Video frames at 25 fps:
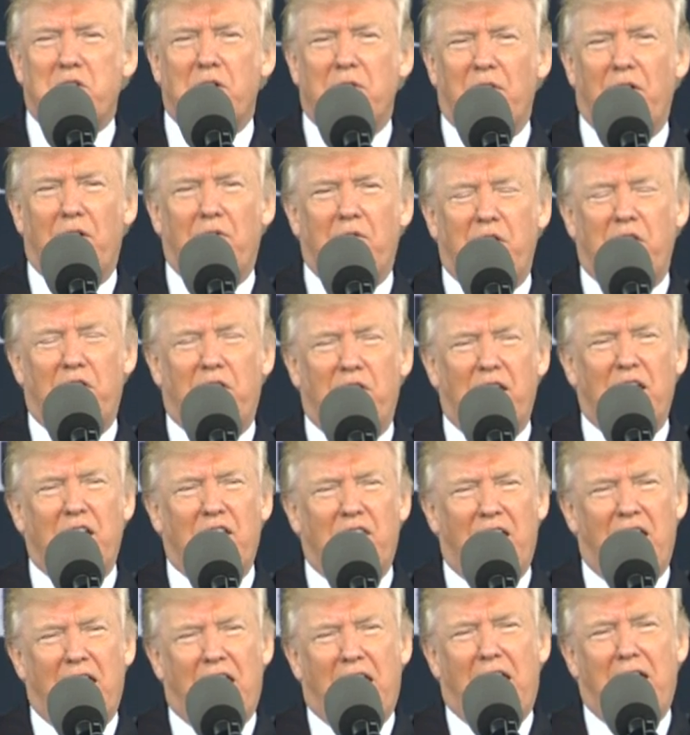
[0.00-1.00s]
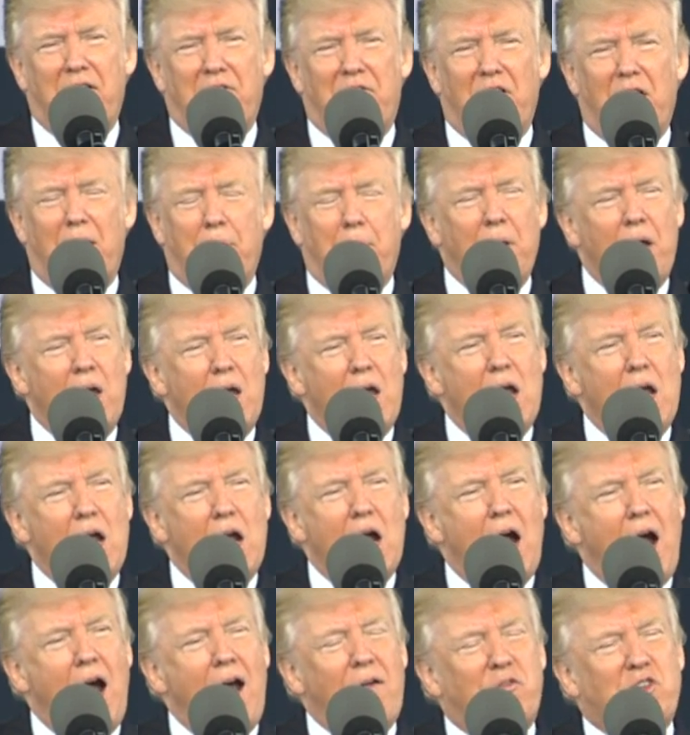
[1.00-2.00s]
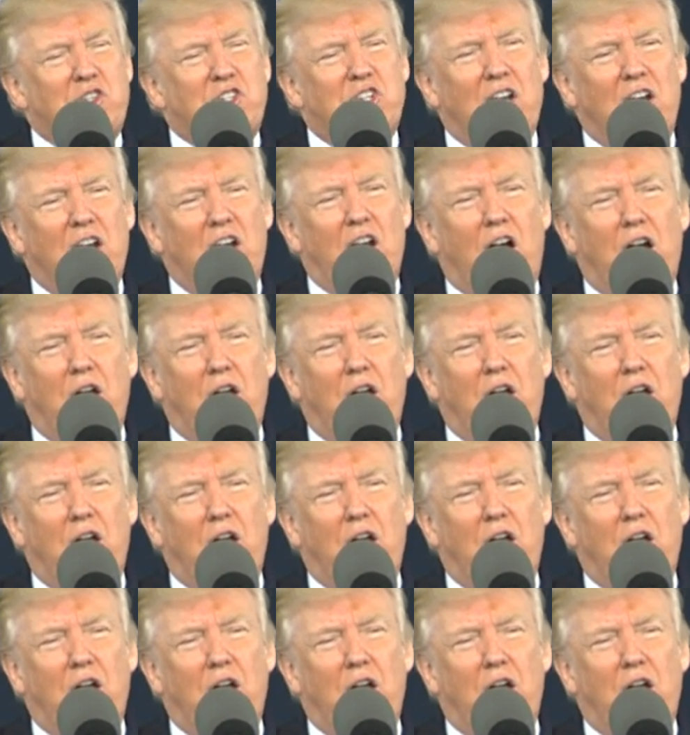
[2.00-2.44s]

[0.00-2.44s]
of everything. They gave up. I've seen